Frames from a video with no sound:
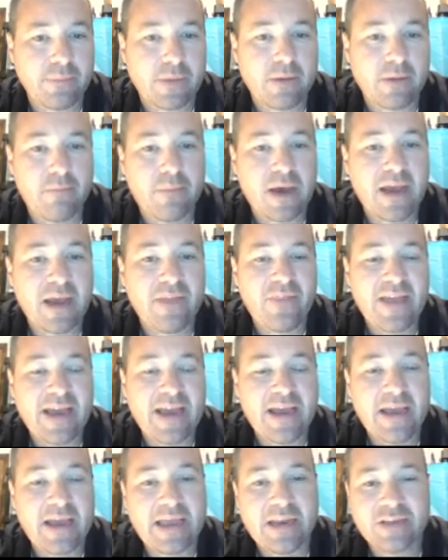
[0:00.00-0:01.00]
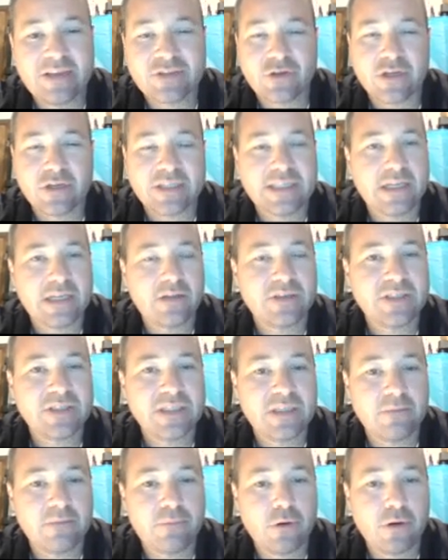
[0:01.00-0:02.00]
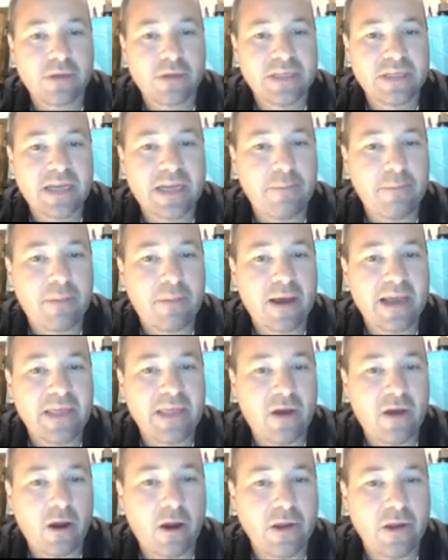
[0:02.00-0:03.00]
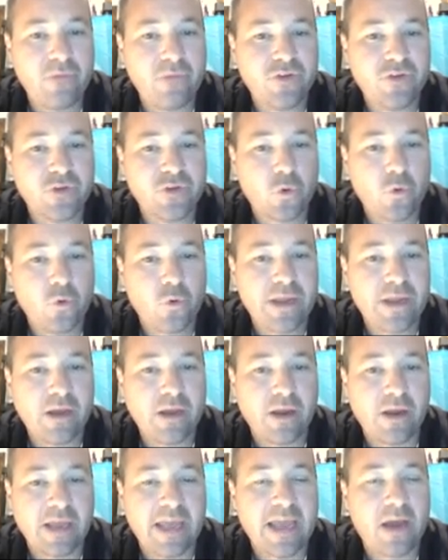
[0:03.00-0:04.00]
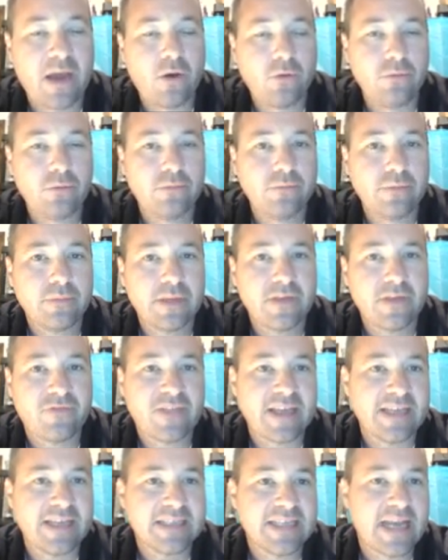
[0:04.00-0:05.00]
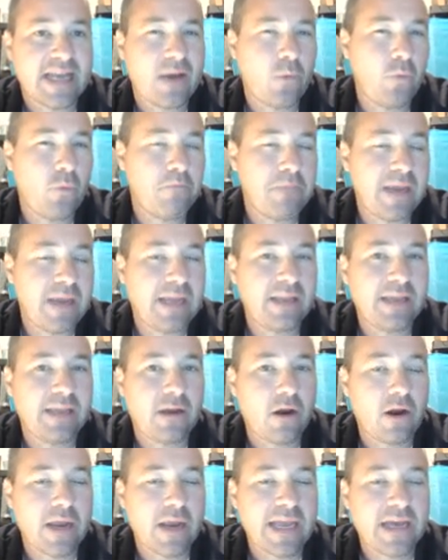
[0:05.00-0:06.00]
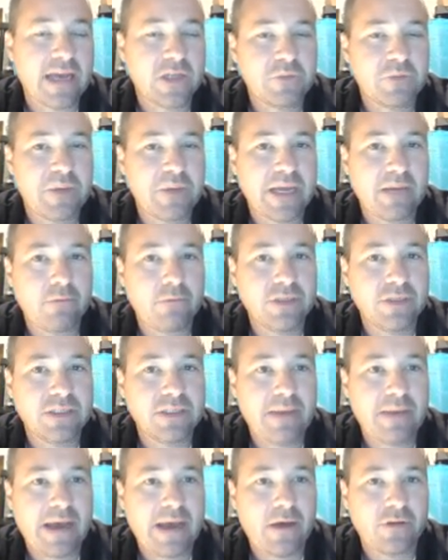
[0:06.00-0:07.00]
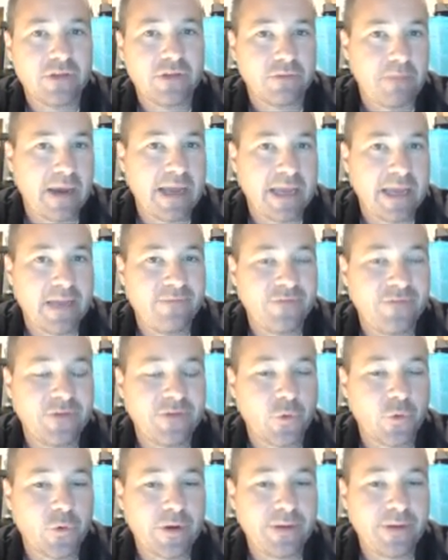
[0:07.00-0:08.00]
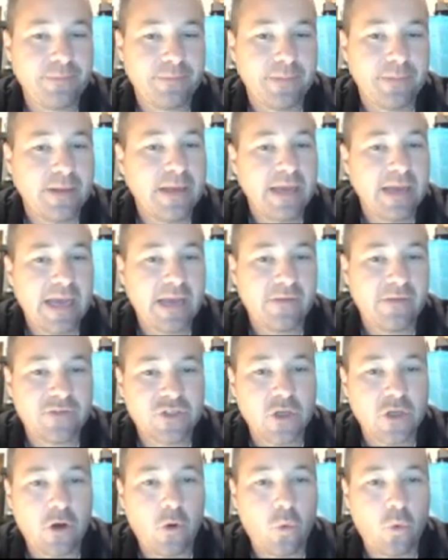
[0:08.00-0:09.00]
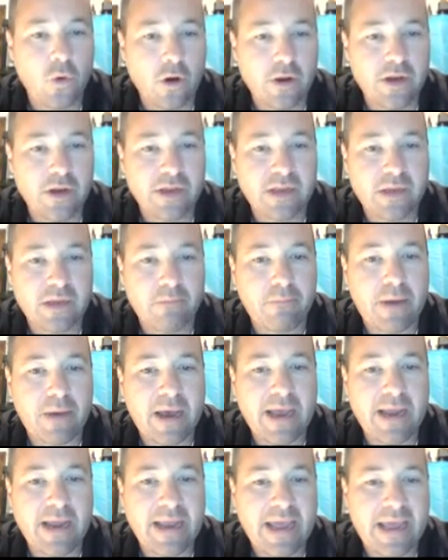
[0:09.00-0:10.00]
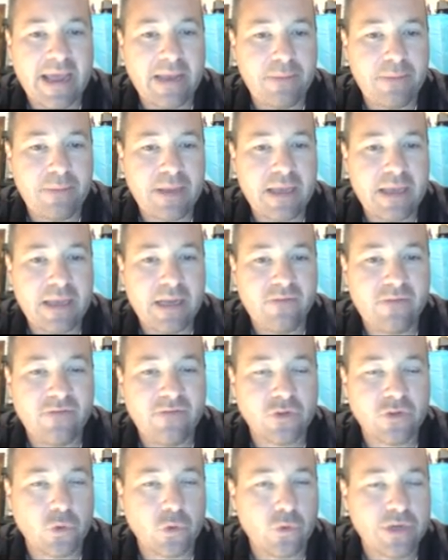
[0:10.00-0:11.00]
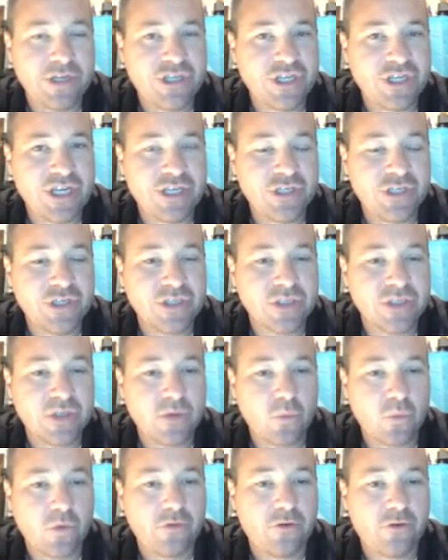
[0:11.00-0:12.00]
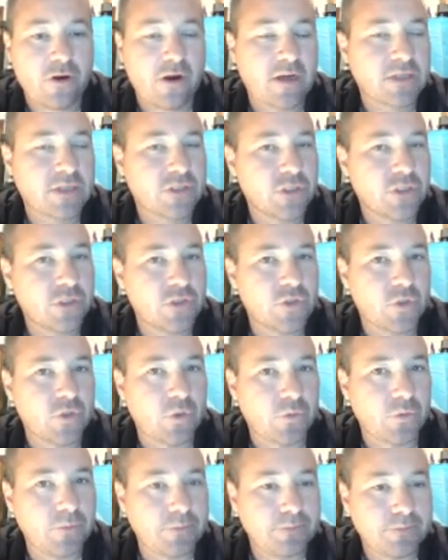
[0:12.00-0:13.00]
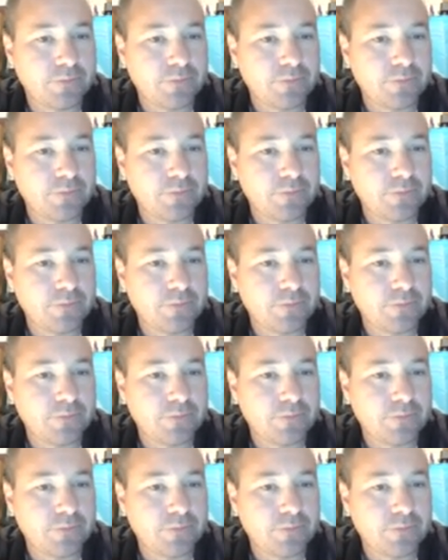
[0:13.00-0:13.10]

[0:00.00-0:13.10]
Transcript: combine that, and it's gonna tell us in the book, did I buy our inventory on account? Is that what mainly our accounts payable is about, buying inventory? And if so, we're gonna combine AP and inventory changes with our cost of goods sold.